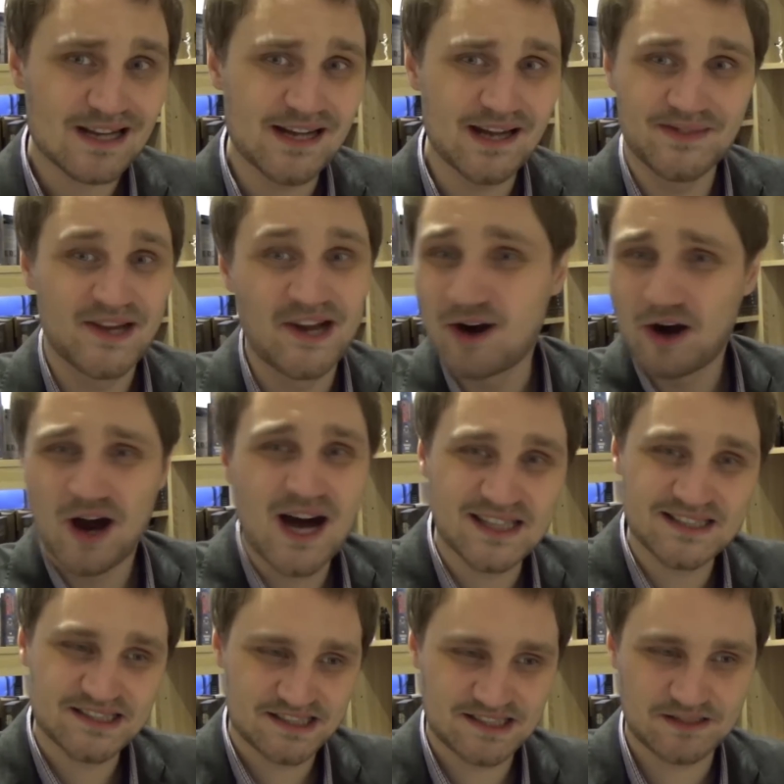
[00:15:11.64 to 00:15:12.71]
and they are
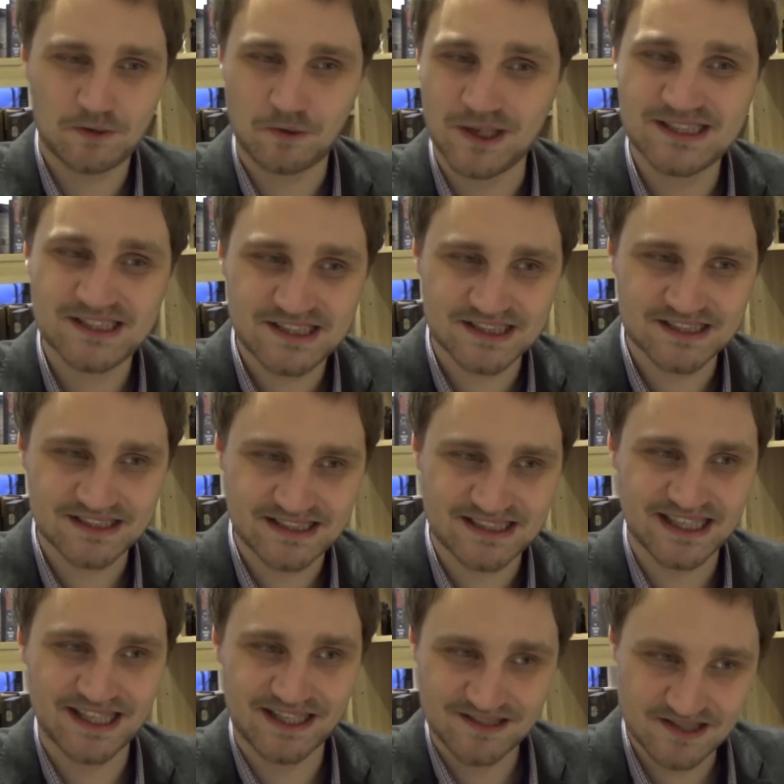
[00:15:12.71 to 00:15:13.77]
asked questions,
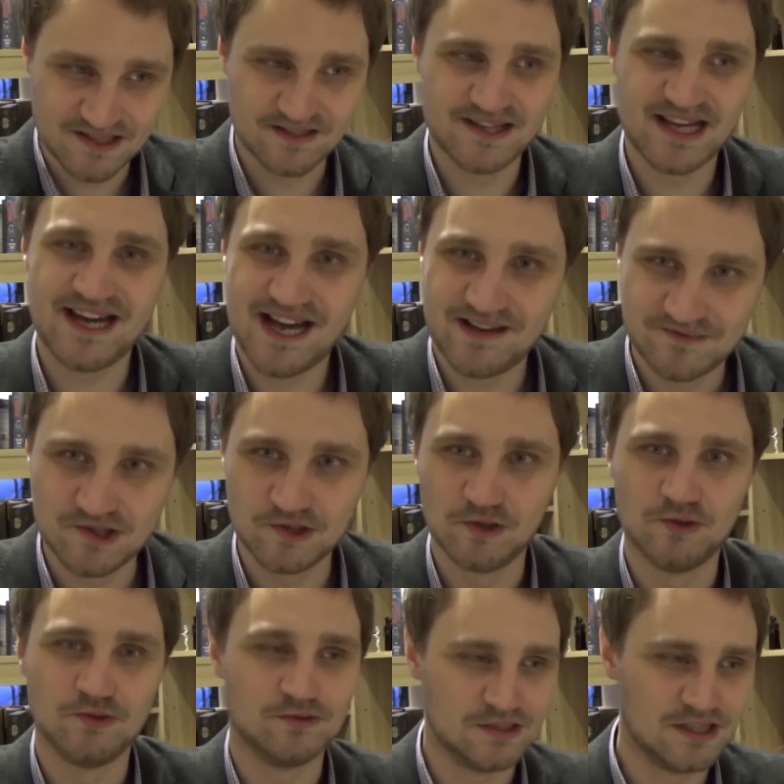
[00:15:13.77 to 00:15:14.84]
and they have
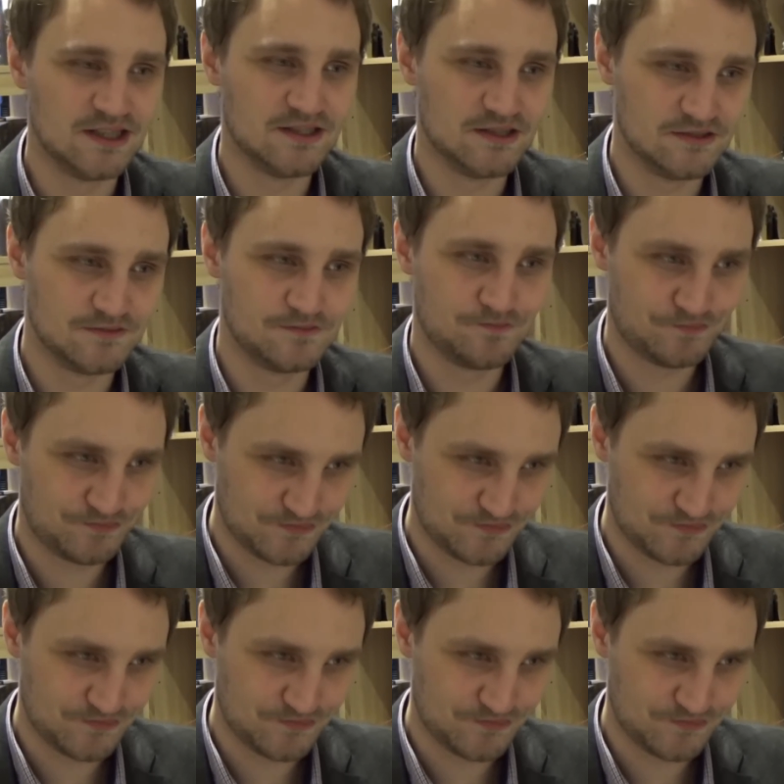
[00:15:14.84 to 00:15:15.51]
to